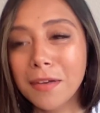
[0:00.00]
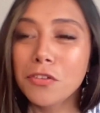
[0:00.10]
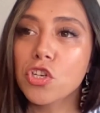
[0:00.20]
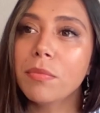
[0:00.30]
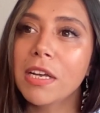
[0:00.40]

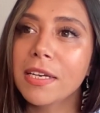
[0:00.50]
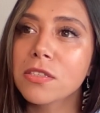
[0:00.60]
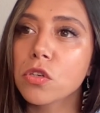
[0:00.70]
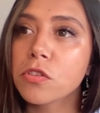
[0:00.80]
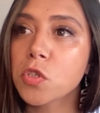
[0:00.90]
Gemini
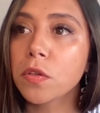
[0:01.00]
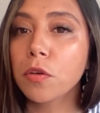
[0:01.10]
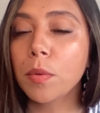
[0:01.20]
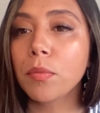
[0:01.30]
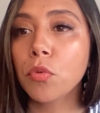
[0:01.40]
is also a
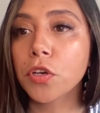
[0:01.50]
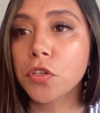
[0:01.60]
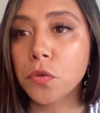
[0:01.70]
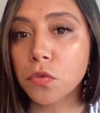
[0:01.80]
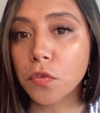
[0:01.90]
little bit more
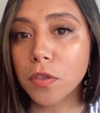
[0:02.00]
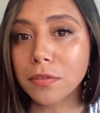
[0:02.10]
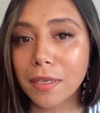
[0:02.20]
youthful.